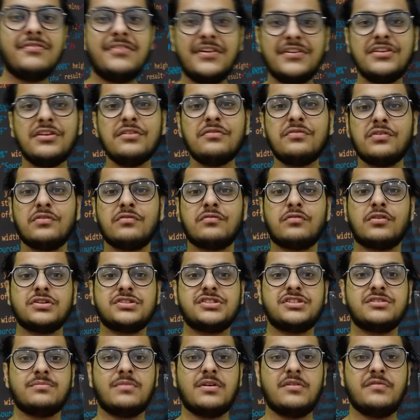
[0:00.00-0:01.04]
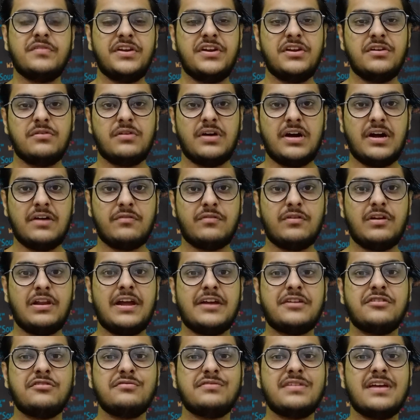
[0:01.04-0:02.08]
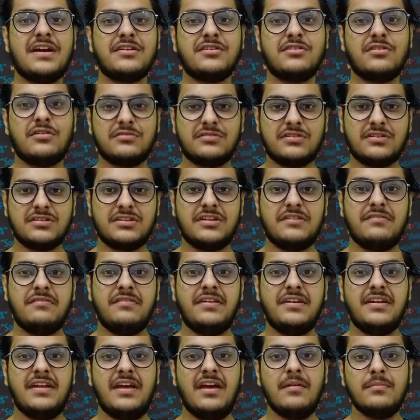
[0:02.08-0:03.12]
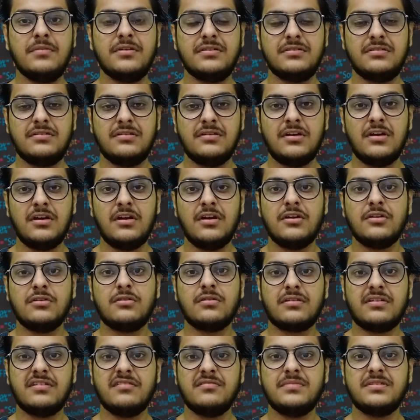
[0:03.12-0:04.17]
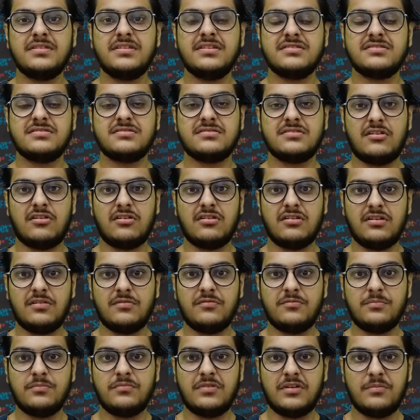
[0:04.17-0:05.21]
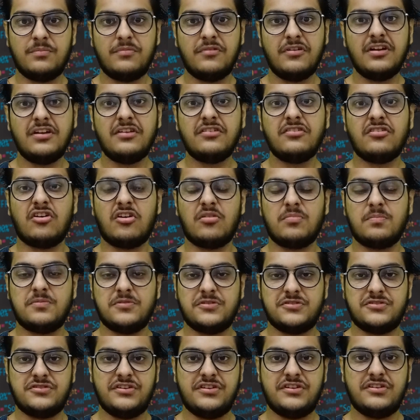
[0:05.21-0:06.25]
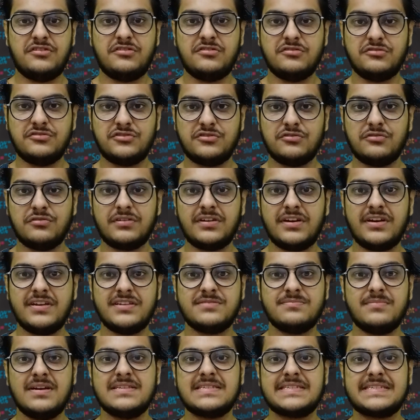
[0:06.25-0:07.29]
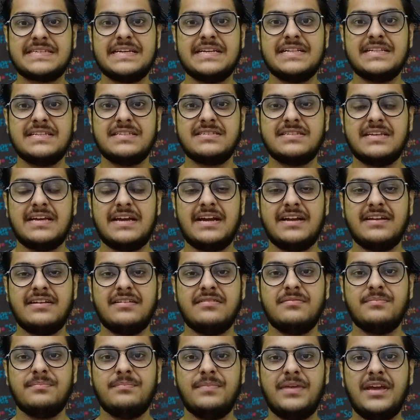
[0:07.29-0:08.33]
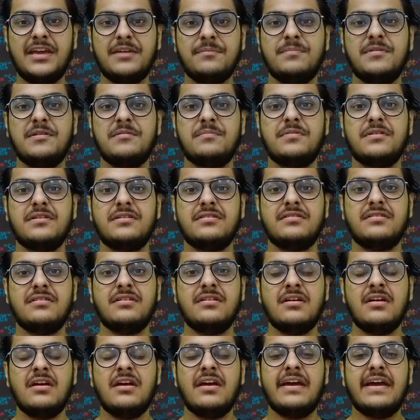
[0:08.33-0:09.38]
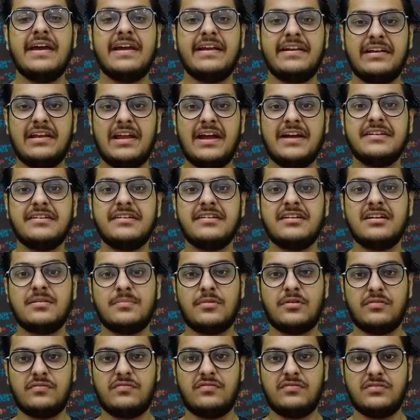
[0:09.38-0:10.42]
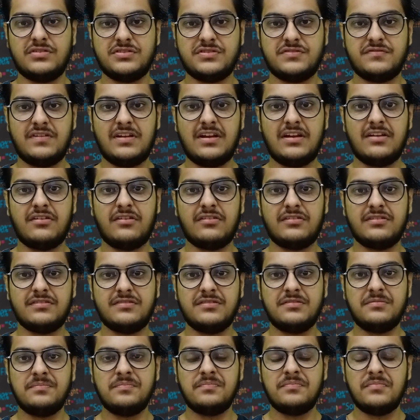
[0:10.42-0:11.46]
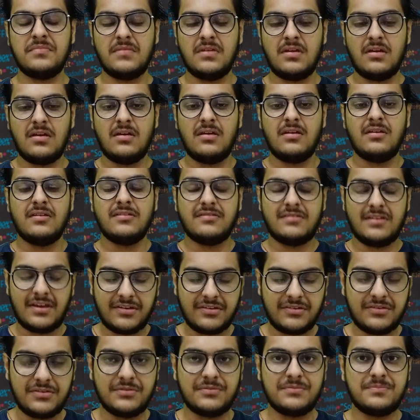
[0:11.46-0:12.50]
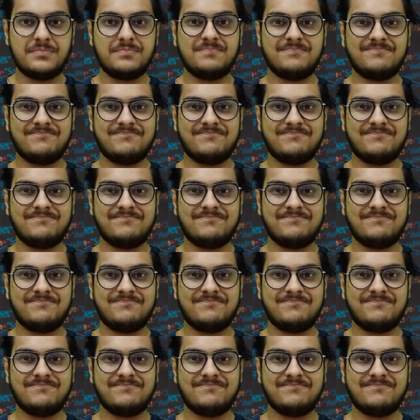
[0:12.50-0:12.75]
Thank you for watching my video. I would like to thank Dr. Tanveer Ahmed to give me this a brilliant opportunity to showcase my skills and make people enlightened about Flood's fill algorithm. Thank you.